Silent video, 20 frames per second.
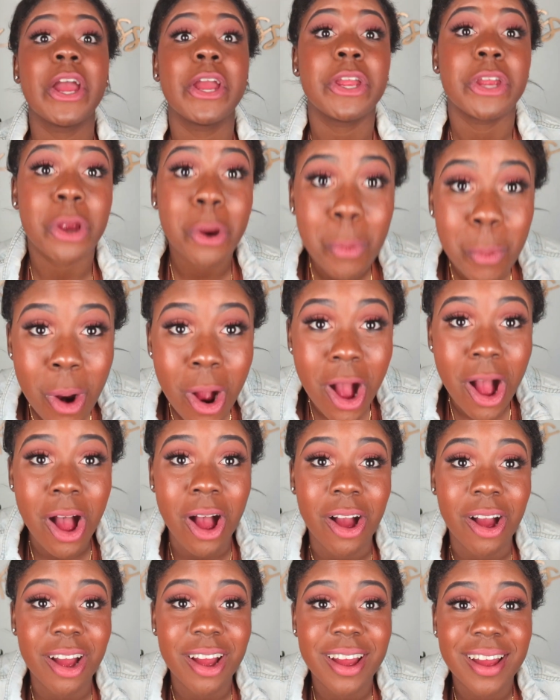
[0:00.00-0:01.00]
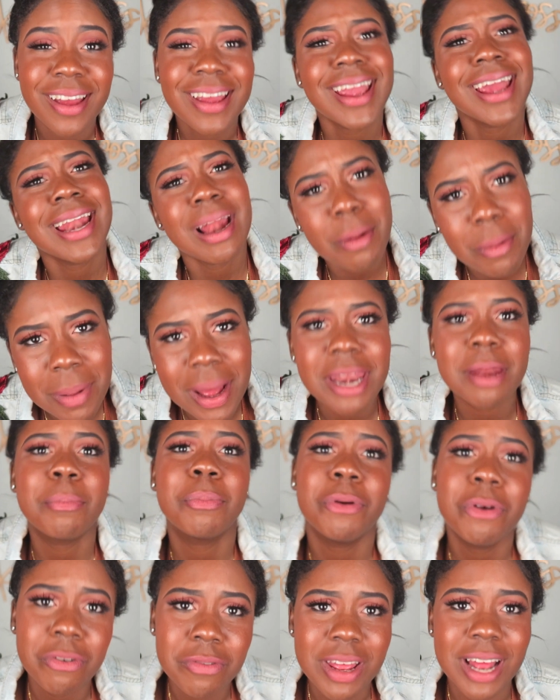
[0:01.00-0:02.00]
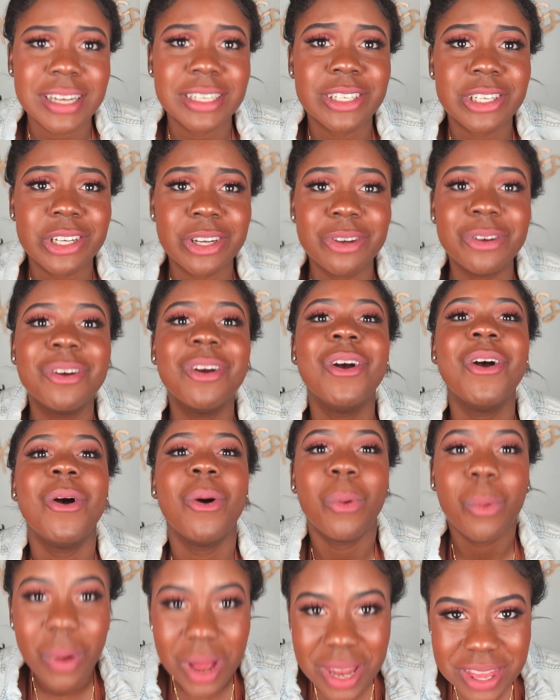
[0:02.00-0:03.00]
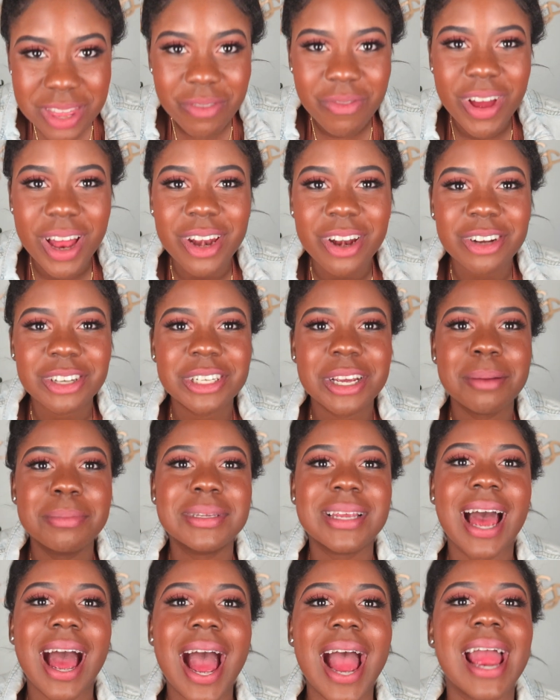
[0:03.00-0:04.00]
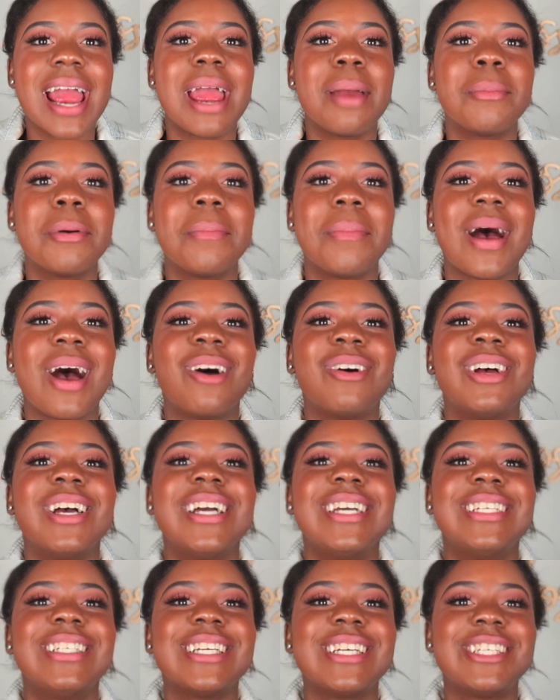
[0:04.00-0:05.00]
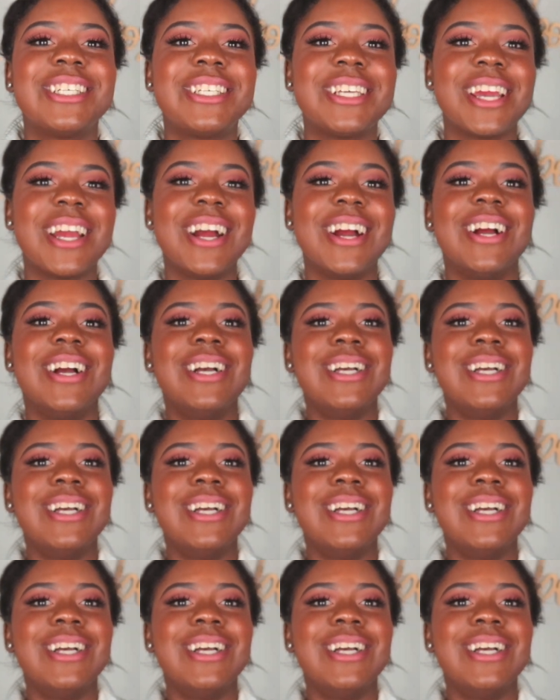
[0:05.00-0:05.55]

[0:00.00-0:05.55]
you're wrong. And I'm about to prove that to you with the vendor tips I am about to share.